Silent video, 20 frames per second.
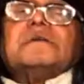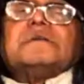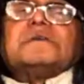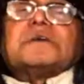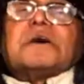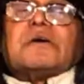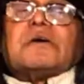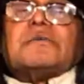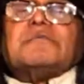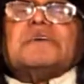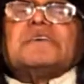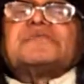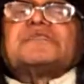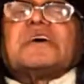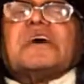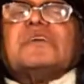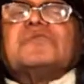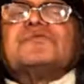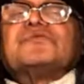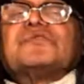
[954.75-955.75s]
Tower Hamlets
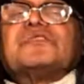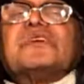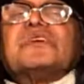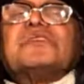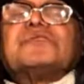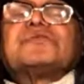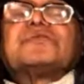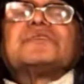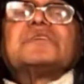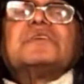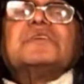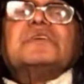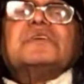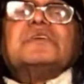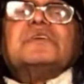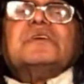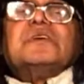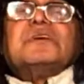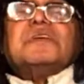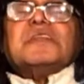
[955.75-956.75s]
Council's
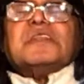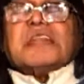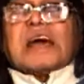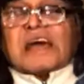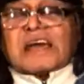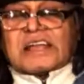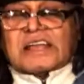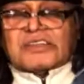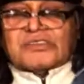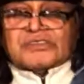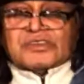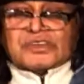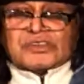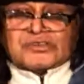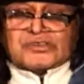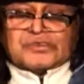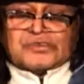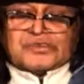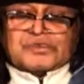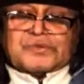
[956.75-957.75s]

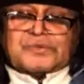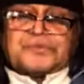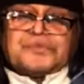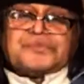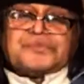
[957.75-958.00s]
negligence